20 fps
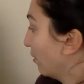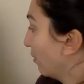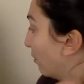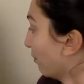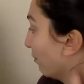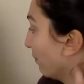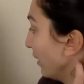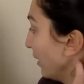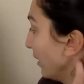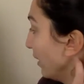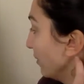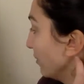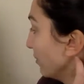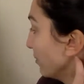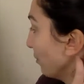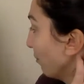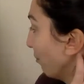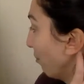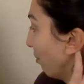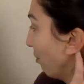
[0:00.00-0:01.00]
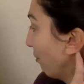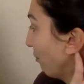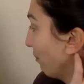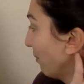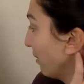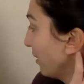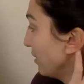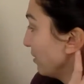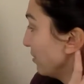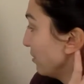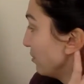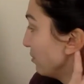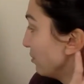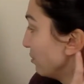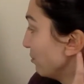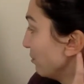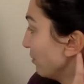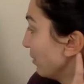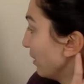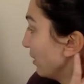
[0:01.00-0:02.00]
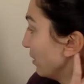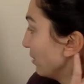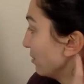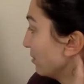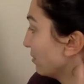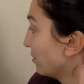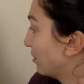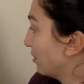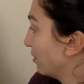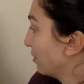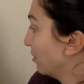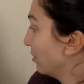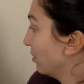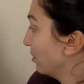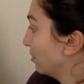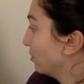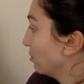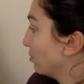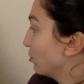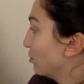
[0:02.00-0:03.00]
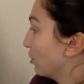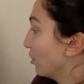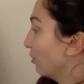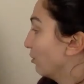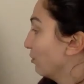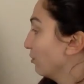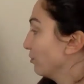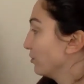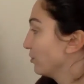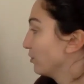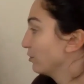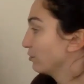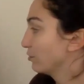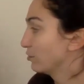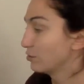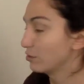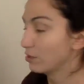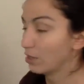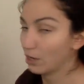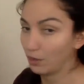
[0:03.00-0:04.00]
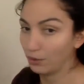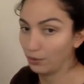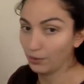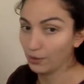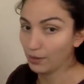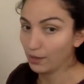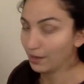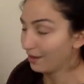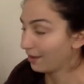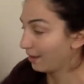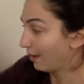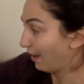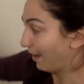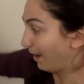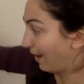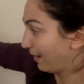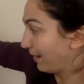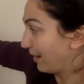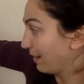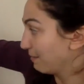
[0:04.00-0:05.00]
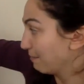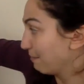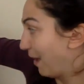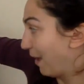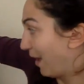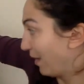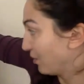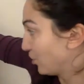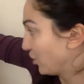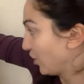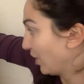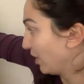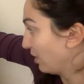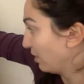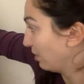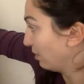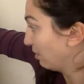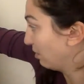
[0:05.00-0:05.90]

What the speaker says: 3. So 3 students chose snow. I can match it